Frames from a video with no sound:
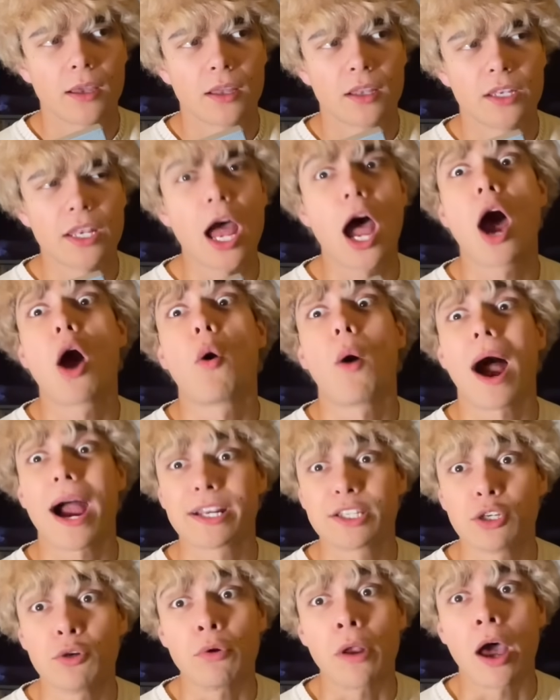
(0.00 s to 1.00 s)
No, I
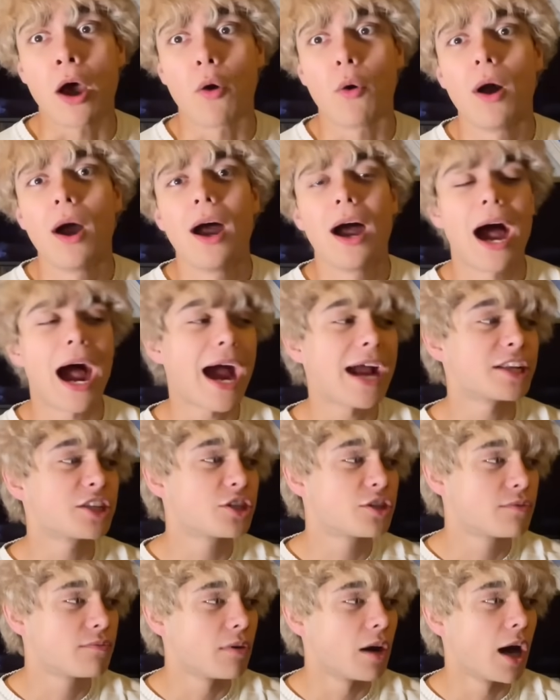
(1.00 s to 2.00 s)
do know.
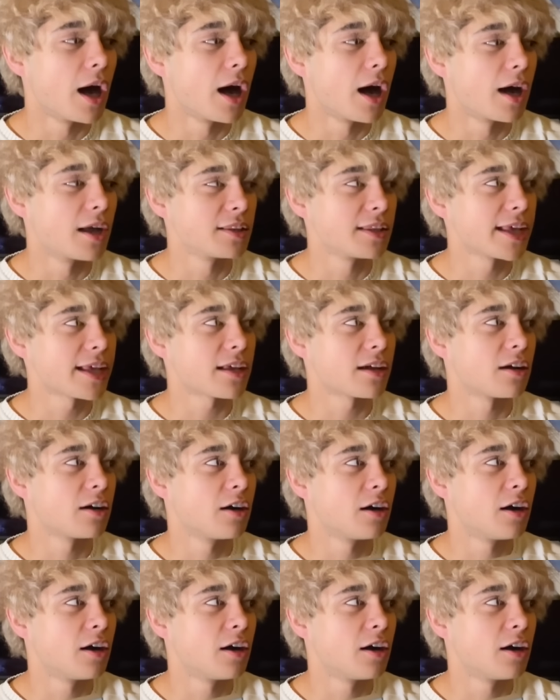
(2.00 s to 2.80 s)
Like